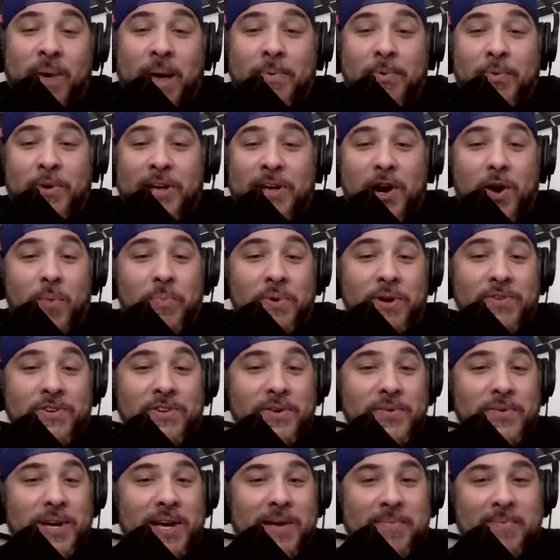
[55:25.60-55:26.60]
maybe we hope you
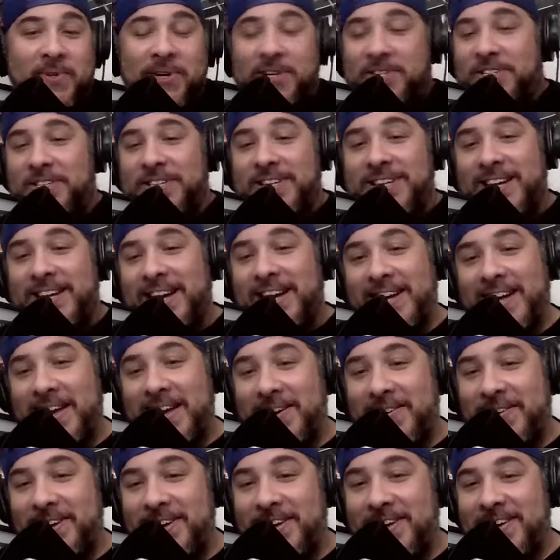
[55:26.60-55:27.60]
do get bludgeoned again. I
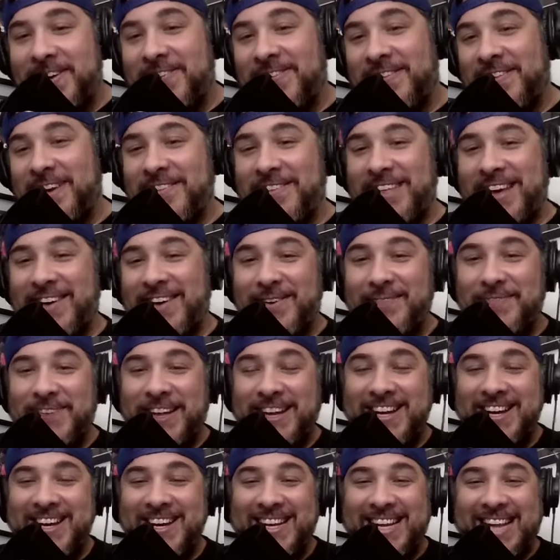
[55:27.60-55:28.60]
don't know. Maybe that would be
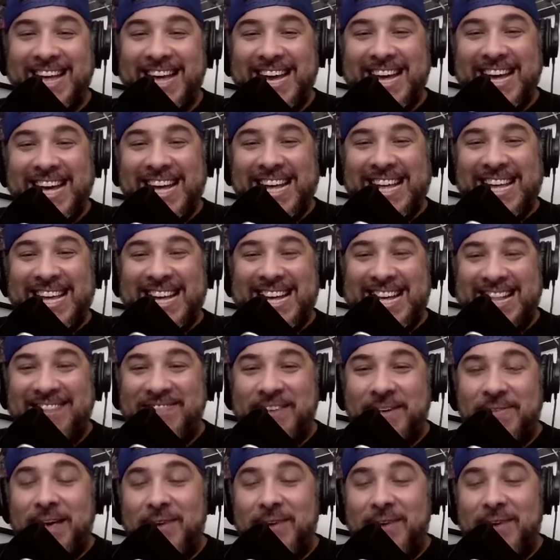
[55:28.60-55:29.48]
good. Like maybe